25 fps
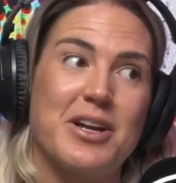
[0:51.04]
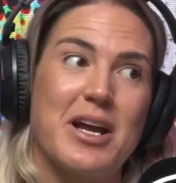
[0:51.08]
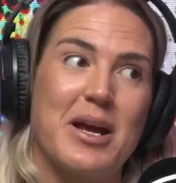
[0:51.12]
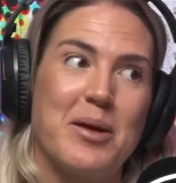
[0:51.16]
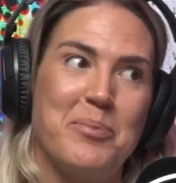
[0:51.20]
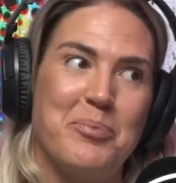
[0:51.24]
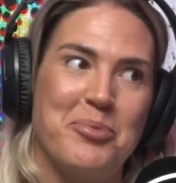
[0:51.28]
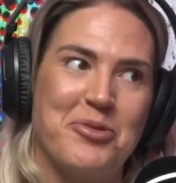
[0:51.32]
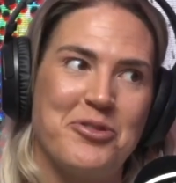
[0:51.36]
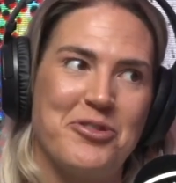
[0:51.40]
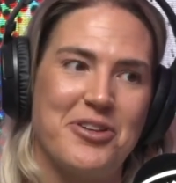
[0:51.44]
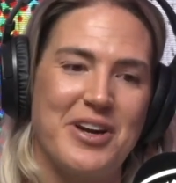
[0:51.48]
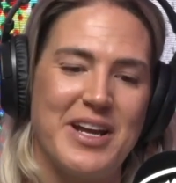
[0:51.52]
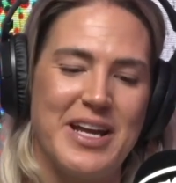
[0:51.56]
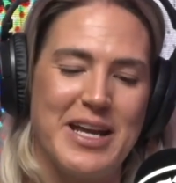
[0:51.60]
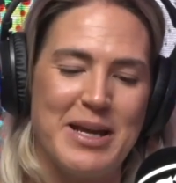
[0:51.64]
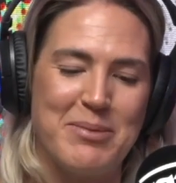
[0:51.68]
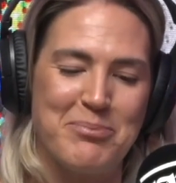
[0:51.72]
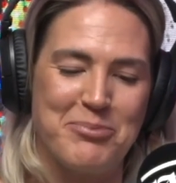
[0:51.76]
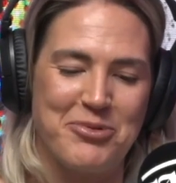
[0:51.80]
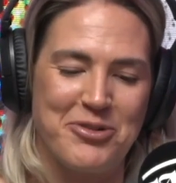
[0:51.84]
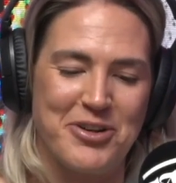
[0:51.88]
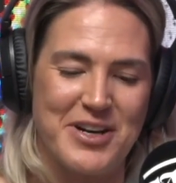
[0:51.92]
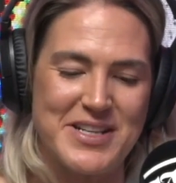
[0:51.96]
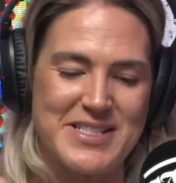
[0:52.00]
a pretty
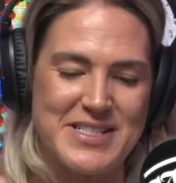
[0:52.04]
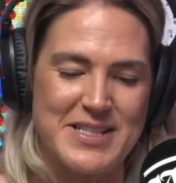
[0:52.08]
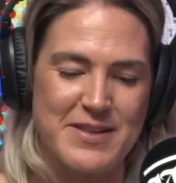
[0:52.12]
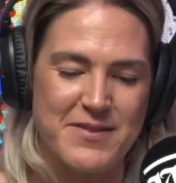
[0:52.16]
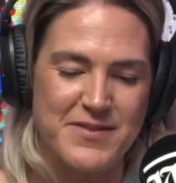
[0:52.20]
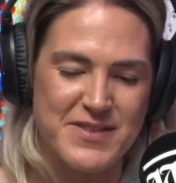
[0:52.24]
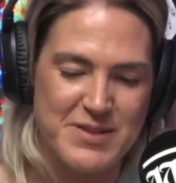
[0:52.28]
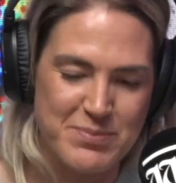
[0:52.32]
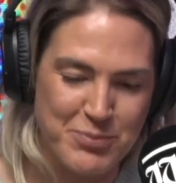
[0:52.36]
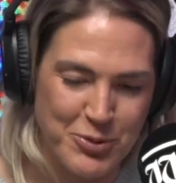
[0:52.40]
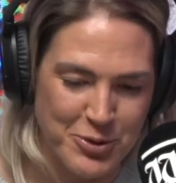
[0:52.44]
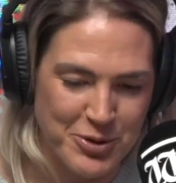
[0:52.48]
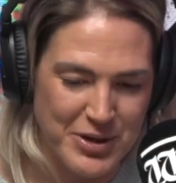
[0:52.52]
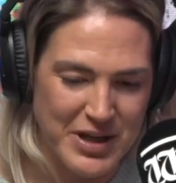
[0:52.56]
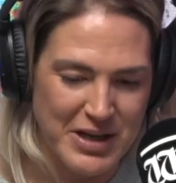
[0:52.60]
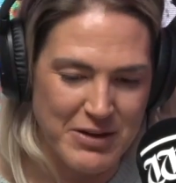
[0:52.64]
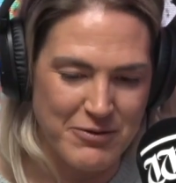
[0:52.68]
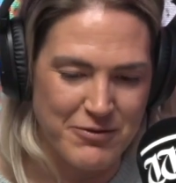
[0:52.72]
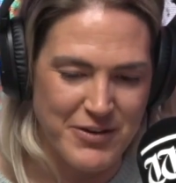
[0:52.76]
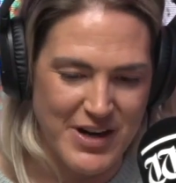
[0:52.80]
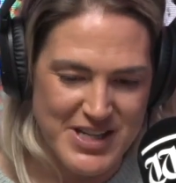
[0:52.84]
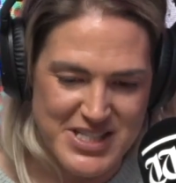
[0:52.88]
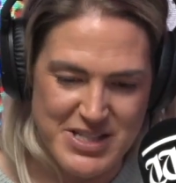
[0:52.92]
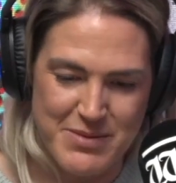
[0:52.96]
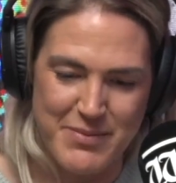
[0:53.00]
impressive sporting
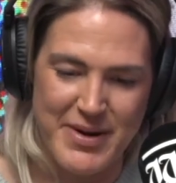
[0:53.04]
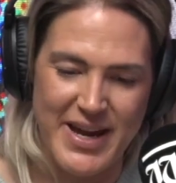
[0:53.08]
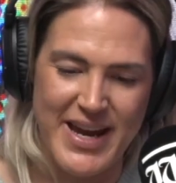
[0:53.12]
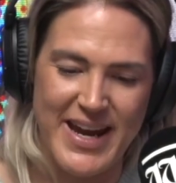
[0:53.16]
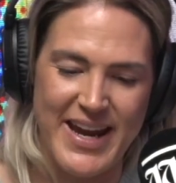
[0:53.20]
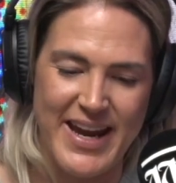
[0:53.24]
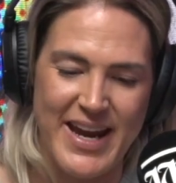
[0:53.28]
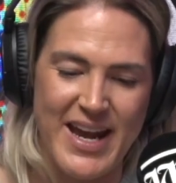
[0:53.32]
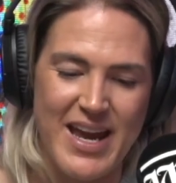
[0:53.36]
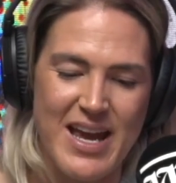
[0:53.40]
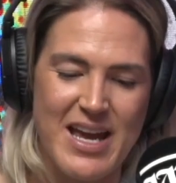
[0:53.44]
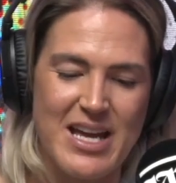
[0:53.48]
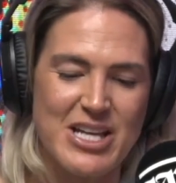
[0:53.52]
resume.